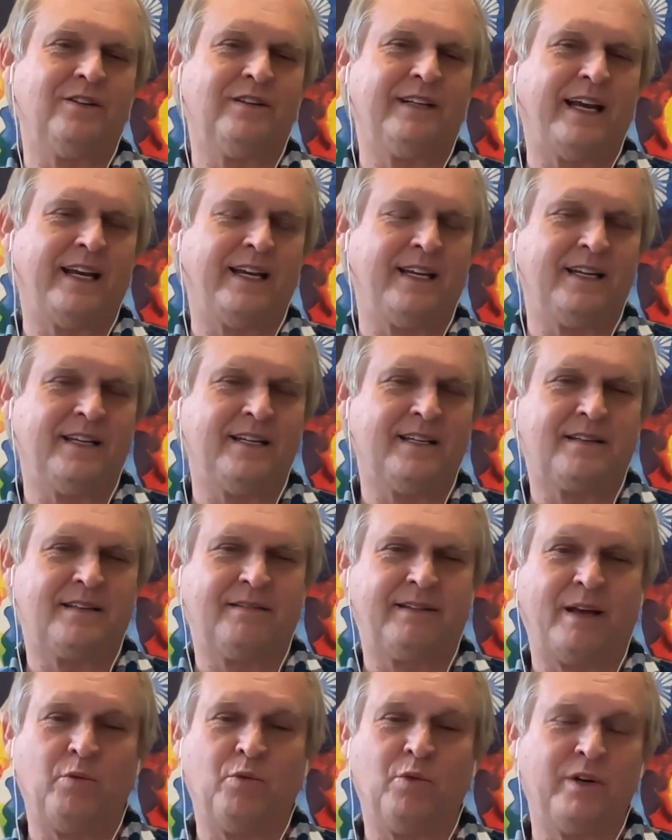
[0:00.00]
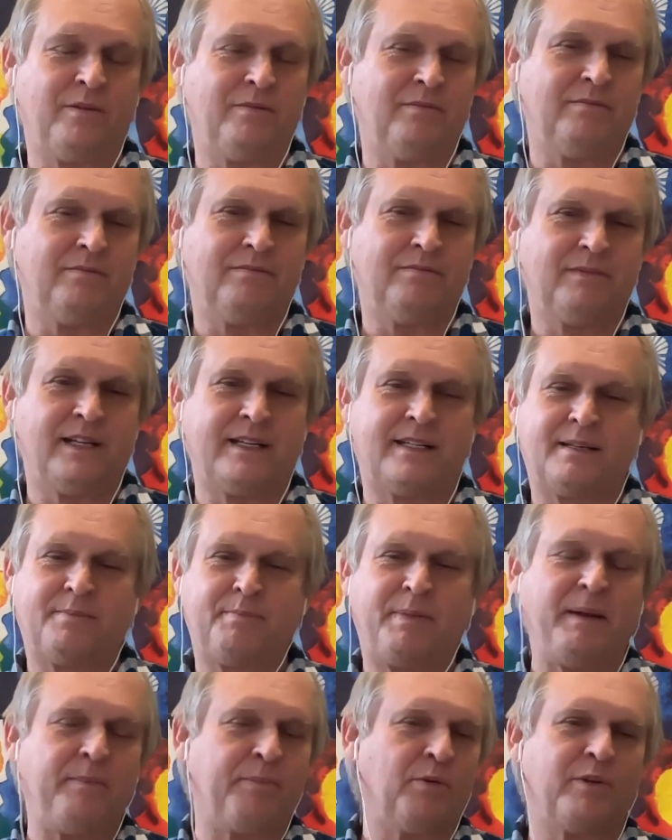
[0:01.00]
That is, the
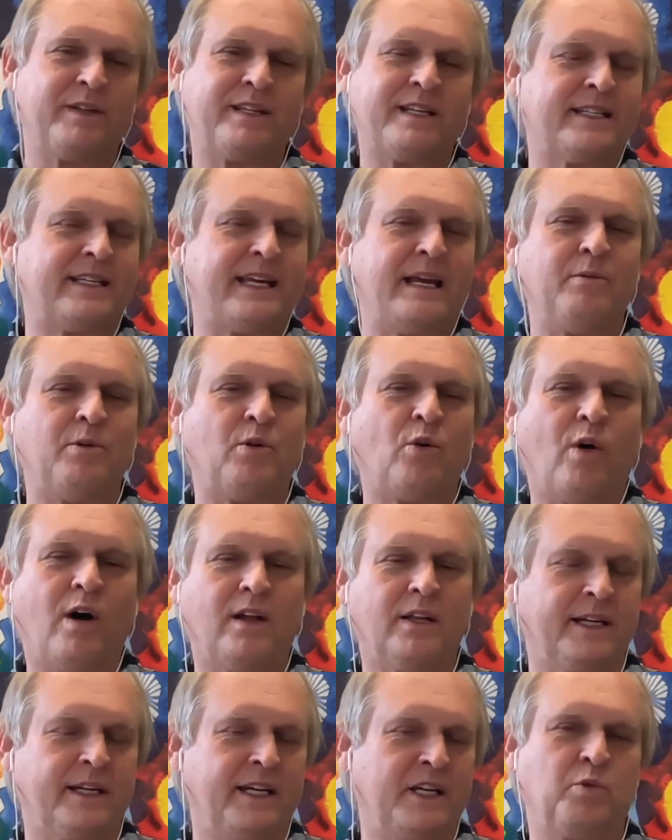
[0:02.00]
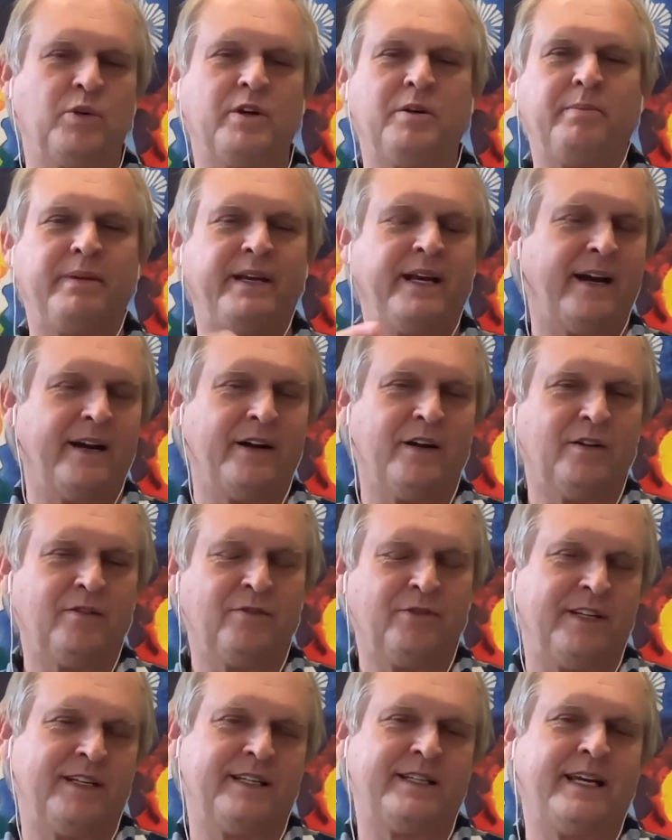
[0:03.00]
people with the same qualities wouldn't be hired
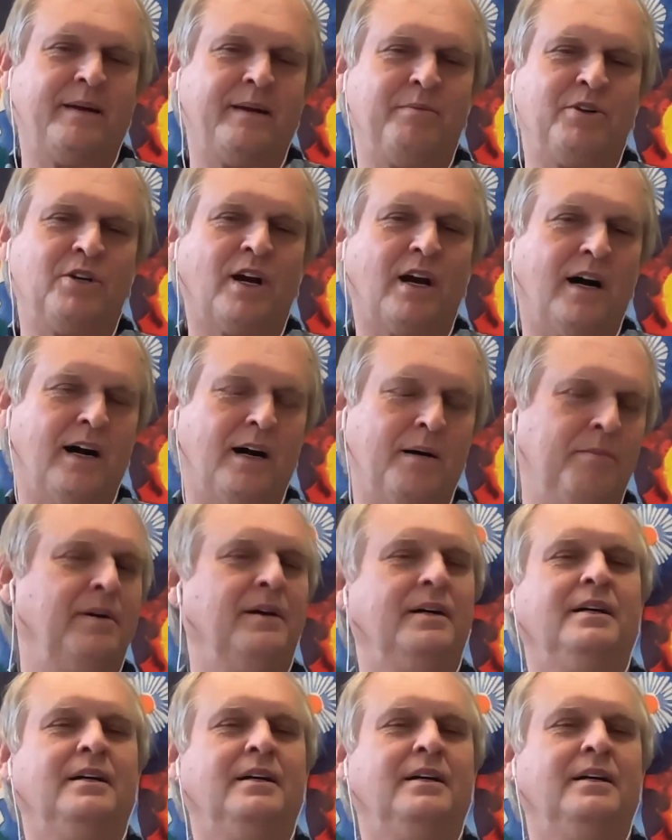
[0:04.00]
for the same job.